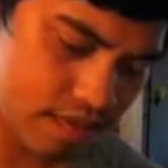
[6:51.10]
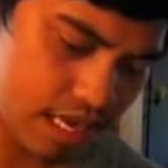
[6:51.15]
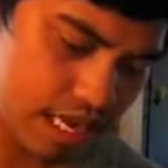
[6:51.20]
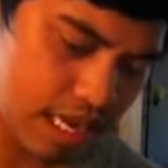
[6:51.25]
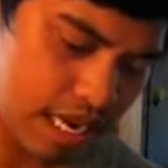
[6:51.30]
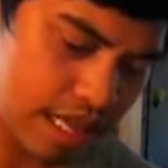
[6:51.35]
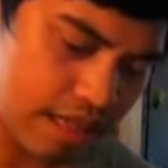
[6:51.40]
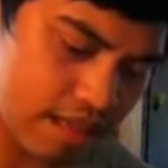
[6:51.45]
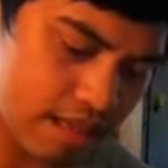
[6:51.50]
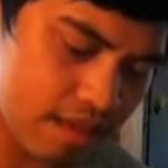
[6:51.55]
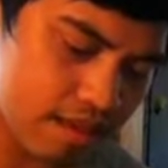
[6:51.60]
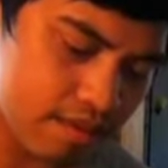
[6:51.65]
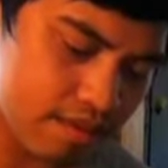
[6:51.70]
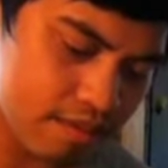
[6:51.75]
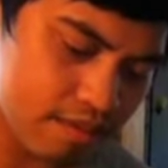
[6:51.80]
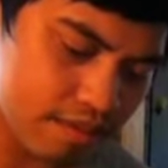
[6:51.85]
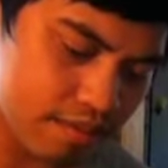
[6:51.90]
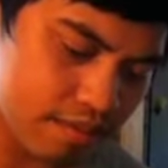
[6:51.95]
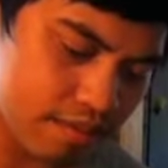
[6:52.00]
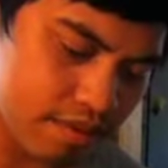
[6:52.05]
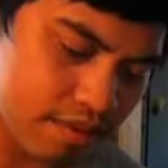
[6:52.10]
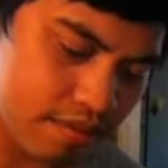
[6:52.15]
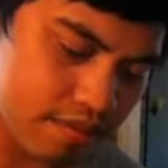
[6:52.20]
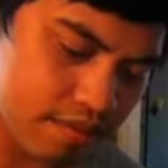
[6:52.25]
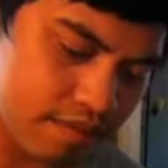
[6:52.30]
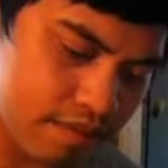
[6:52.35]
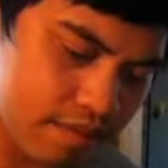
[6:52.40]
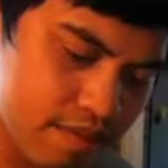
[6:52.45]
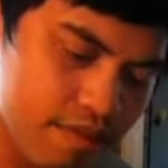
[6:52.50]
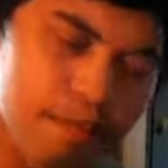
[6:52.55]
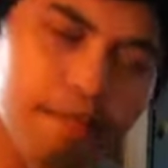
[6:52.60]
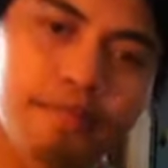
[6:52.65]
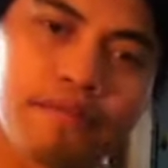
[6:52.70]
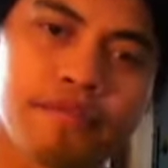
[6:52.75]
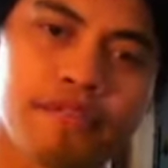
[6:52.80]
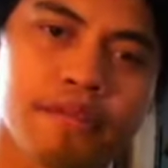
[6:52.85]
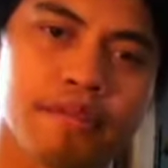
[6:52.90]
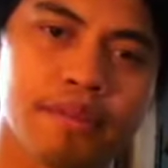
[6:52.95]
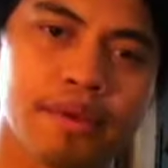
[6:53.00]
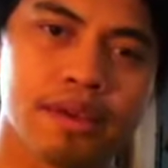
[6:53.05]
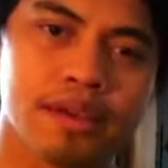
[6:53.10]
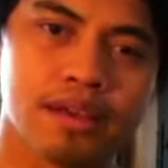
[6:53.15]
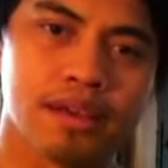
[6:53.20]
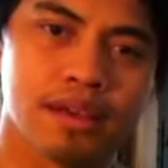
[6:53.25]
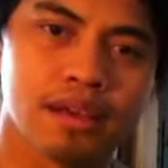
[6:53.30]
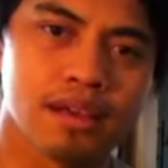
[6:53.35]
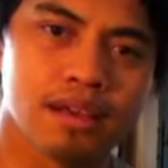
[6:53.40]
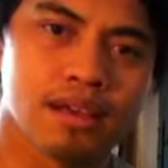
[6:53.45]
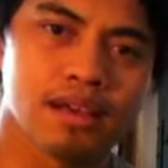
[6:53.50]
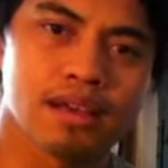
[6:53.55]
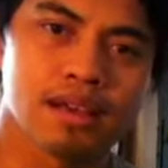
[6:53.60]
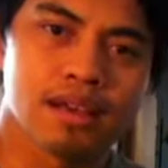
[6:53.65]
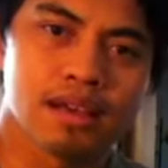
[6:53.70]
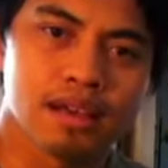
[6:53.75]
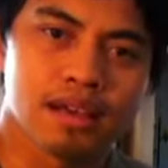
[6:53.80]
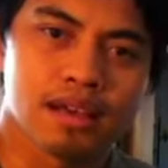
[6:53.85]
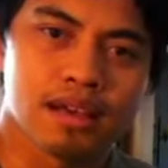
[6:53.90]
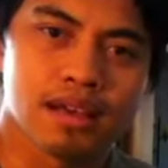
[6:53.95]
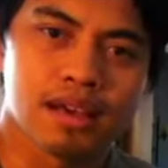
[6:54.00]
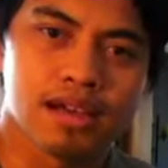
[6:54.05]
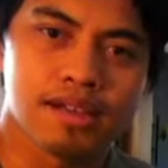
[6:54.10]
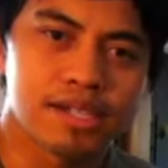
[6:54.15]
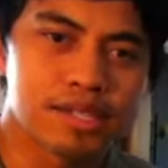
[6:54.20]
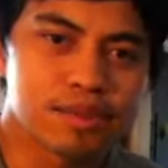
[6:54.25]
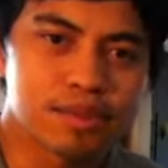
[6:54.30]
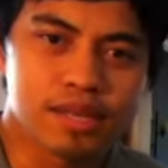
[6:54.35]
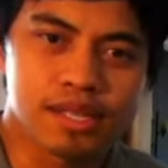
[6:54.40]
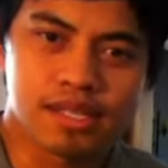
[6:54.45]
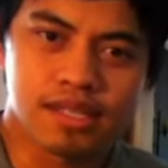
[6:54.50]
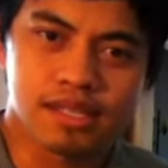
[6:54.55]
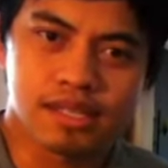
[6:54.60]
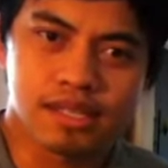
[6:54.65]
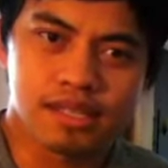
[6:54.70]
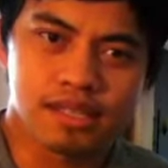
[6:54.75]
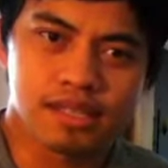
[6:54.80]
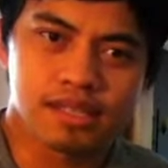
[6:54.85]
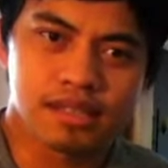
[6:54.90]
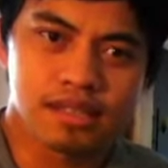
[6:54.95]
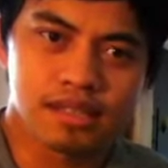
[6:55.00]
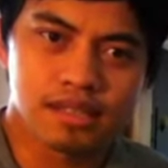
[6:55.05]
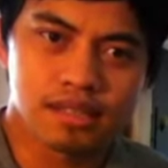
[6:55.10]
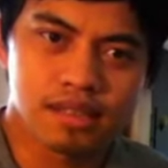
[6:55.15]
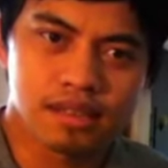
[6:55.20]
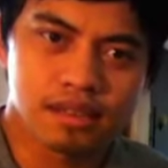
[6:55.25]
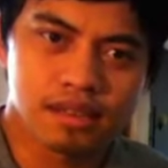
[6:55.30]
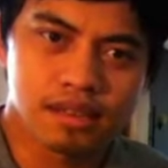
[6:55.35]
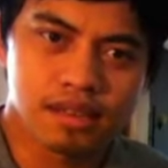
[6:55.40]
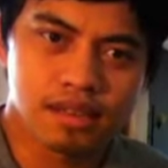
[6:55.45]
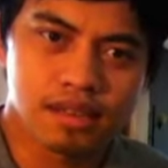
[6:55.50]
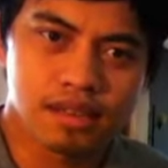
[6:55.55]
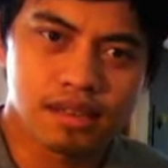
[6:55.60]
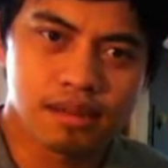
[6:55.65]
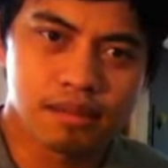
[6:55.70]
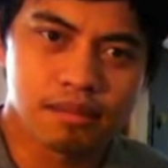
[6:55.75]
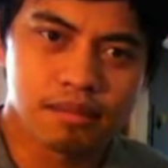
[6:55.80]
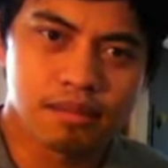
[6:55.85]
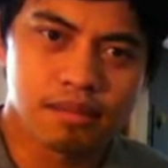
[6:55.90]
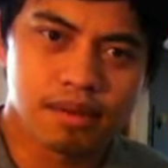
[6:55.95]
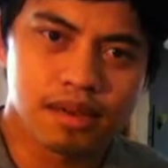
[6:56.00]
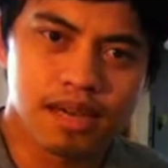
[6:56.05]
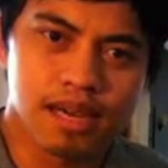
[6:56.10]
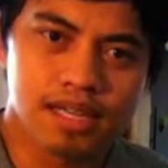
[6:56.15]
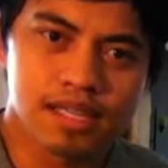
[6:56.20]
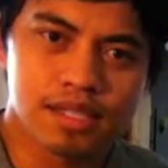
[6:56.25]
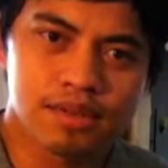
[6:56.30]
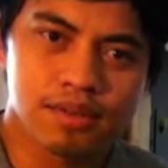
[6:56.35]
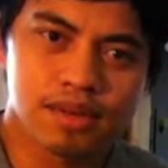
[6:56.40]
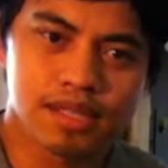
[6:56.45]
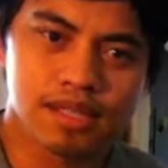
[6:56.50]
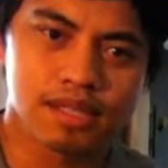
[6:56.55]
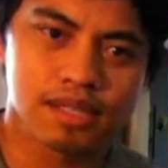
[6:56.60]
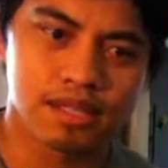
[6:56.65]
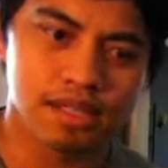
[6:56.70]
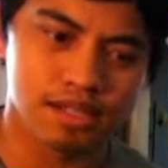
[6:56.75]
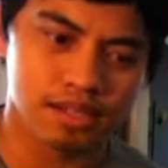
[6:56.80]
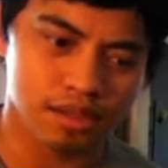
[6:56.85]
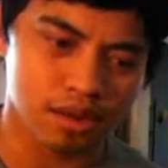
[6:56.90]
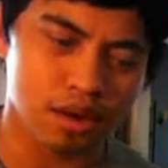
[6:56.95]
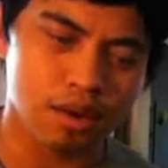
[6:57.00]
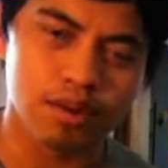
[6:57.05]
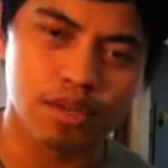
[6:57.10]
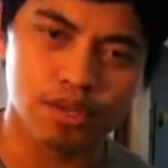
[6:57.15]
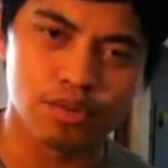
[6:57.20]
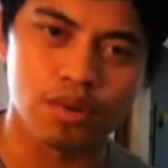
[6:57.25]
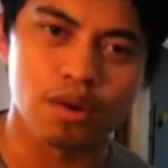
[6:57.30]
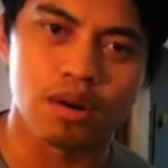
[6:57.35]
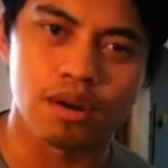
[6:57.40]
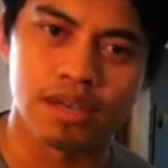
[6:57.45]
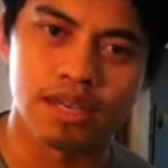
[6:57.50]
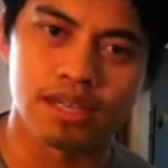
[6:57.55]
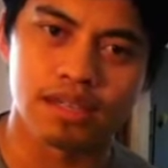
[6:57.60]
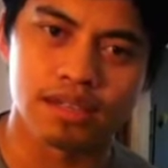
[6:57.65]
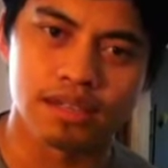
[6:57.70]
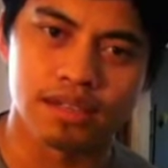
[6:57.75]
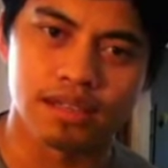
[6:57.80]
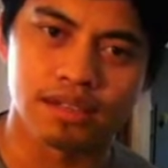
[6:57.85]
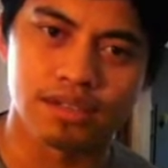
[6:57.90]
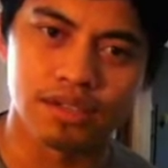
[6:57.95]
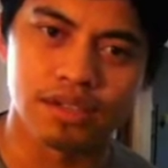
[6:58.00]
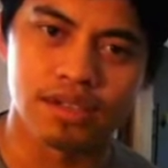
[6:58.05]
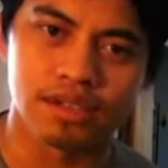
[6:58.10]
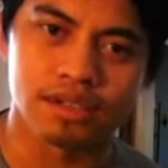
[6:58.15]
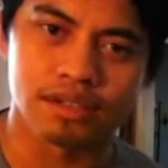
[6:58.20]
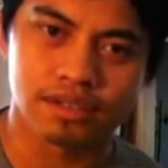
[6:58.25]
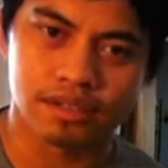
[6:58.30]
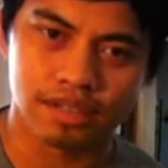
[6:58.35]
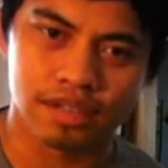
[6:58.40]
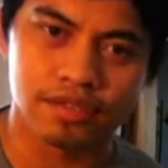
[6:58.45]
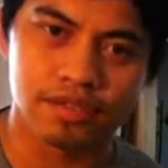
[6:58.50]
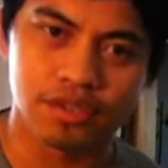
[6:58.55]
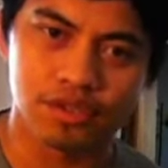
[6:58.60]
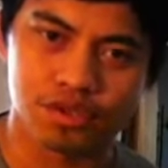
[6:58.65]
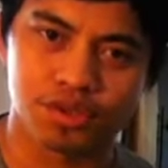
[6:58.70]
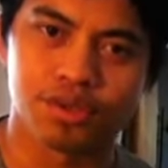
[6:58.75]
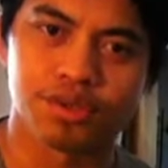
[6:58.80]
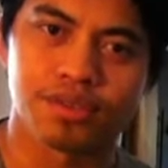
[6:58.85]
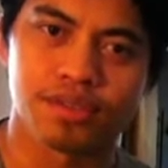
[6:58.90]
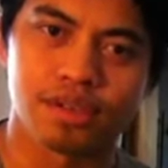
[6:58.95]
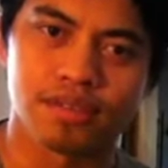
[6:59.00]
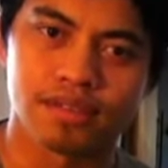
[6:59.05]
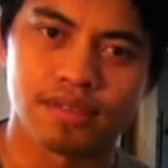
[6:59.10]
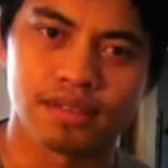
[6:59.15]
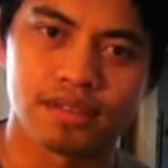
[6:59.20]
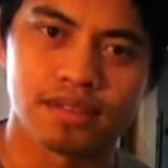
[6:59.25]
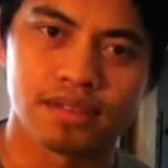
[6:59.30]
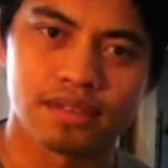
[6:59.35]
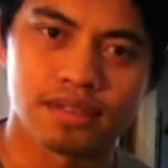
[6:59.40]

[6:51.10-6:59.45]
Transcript: And I think for for me, I just want to see us um, I just want to see us always walk in, in, in, in the truth of it.